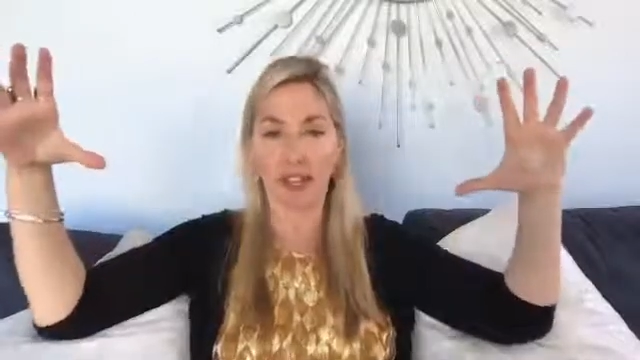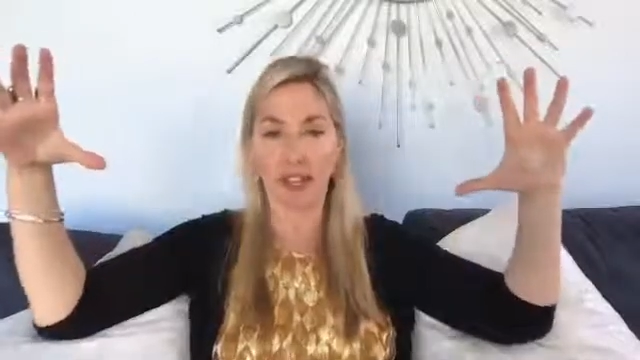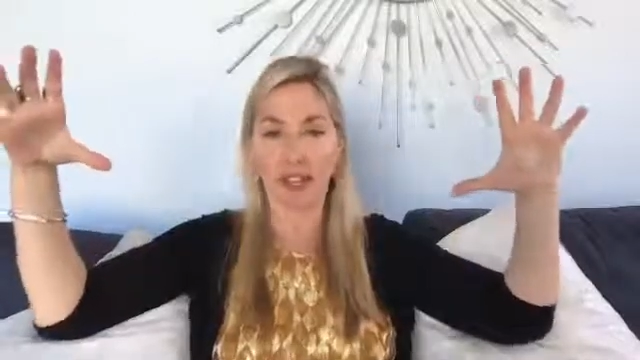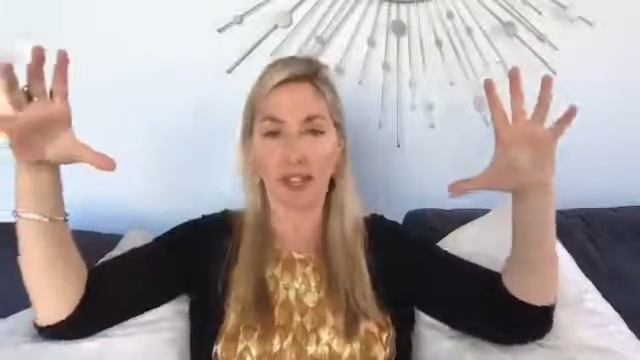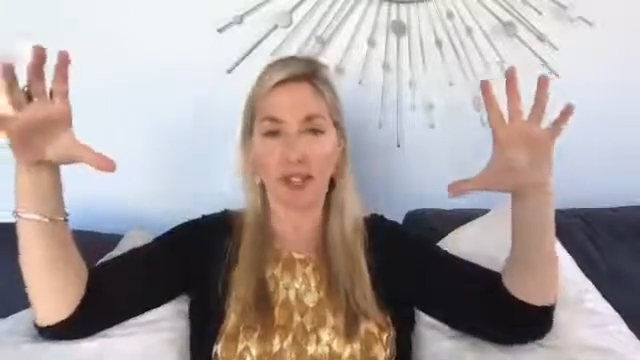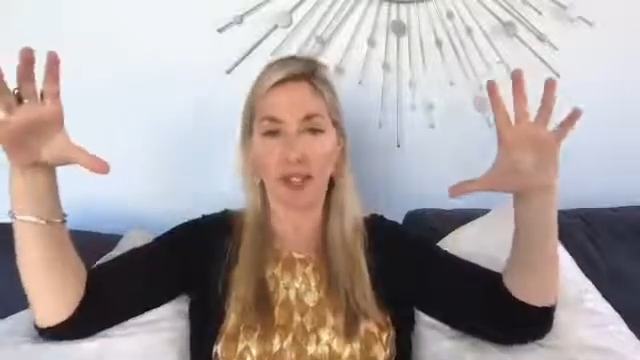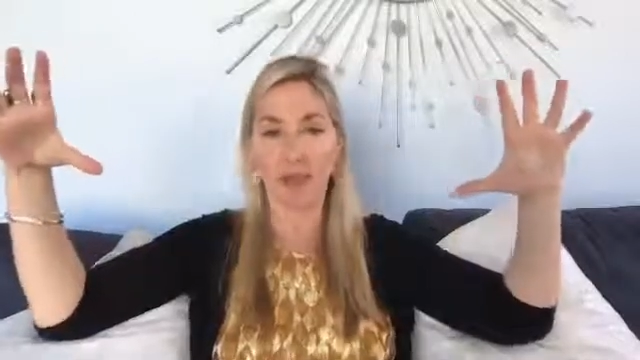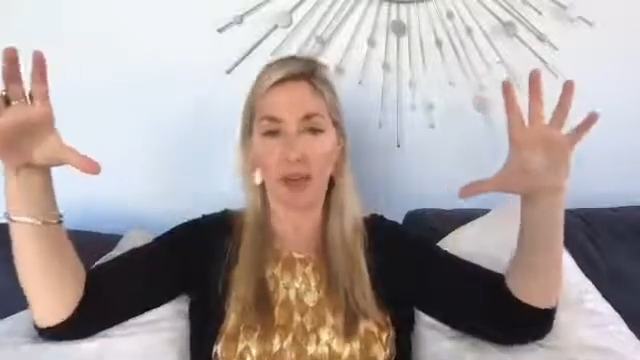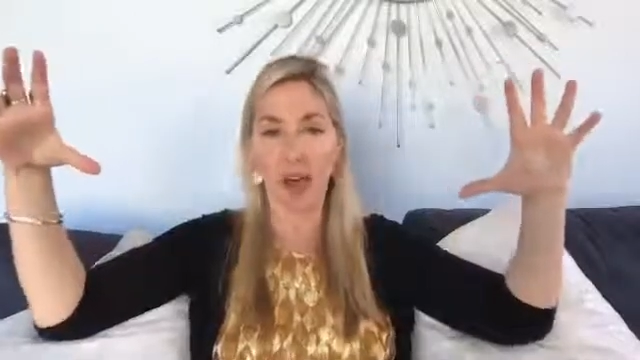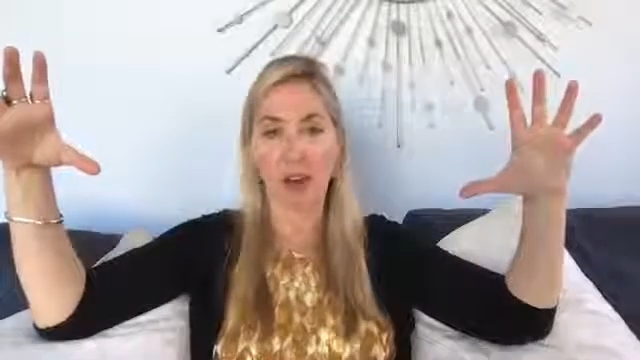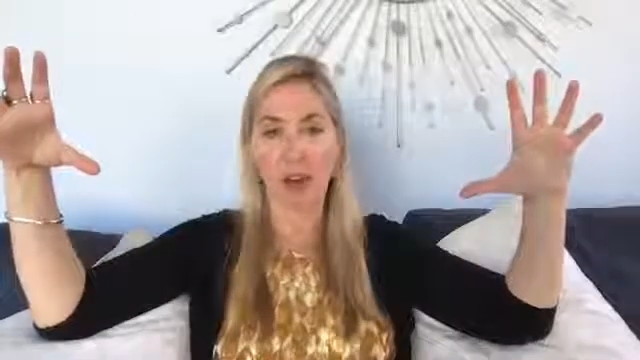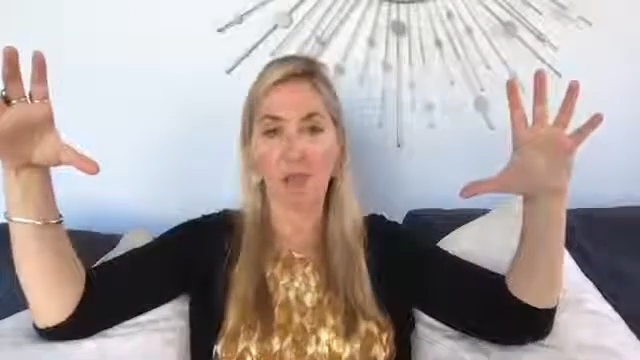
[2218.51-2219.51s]
in this
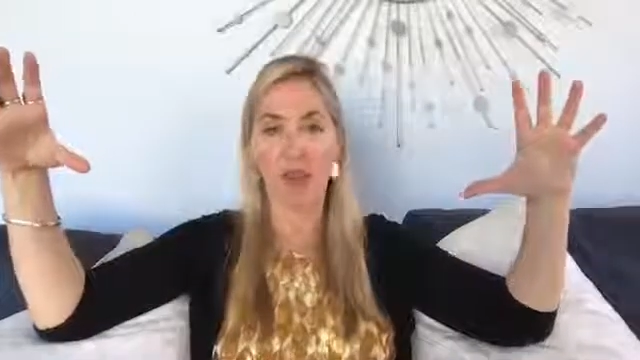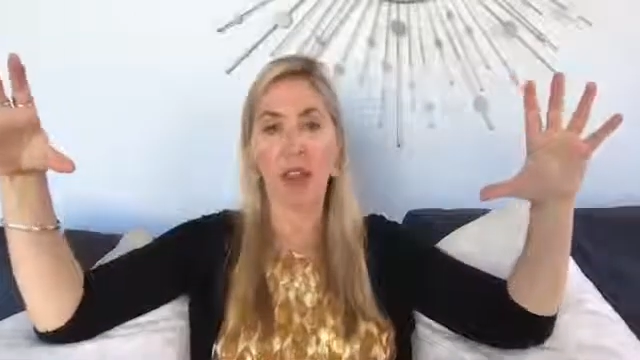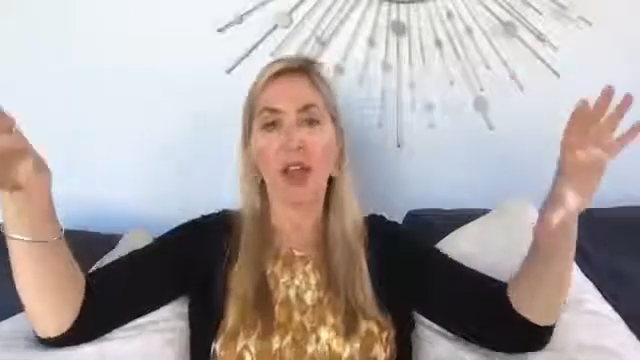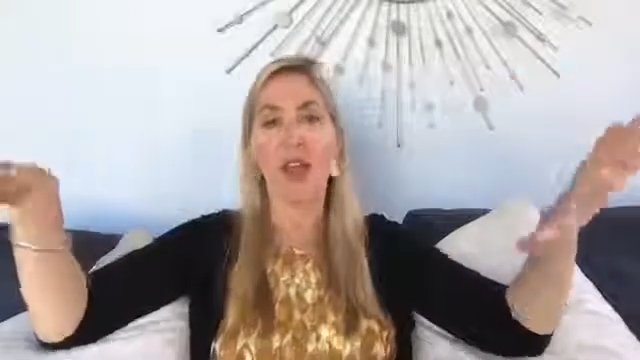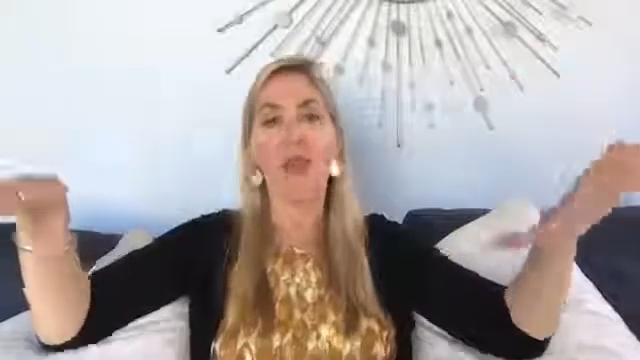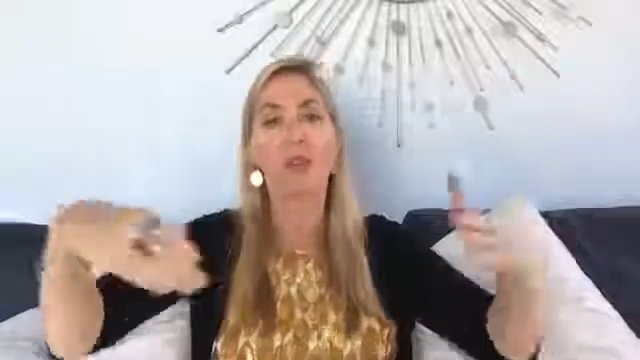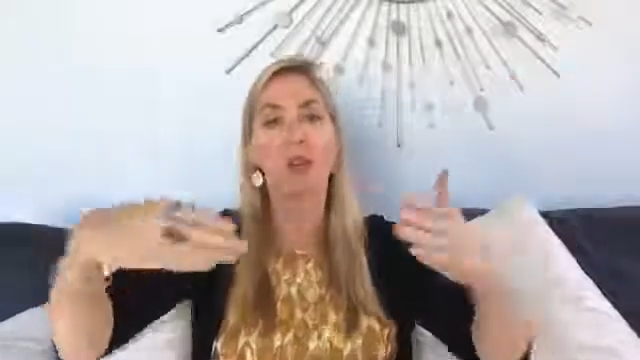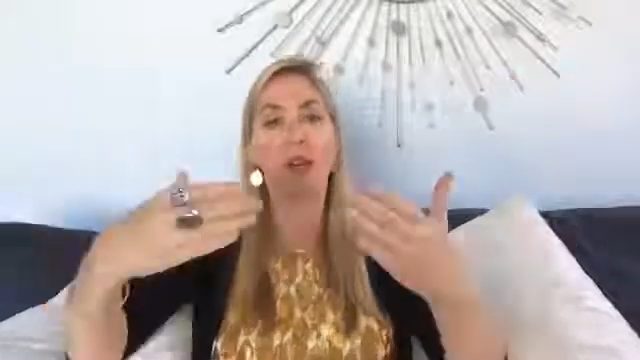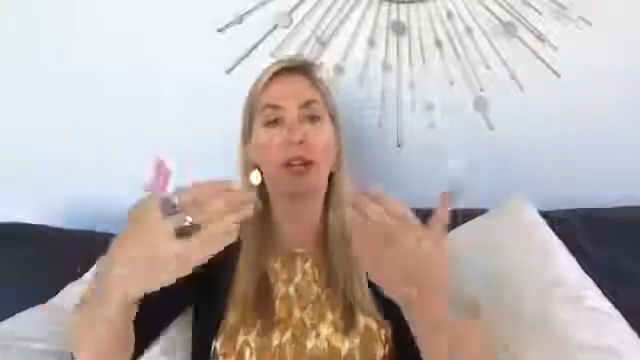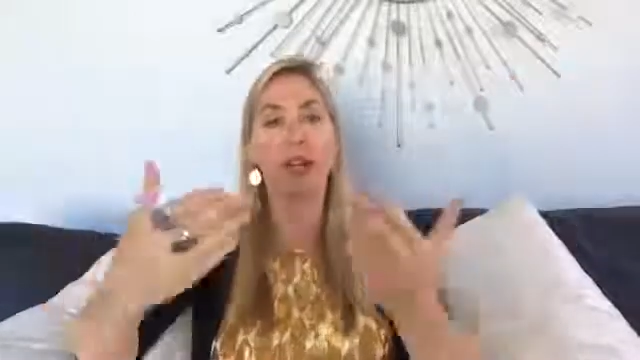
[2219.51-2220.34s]
model. So in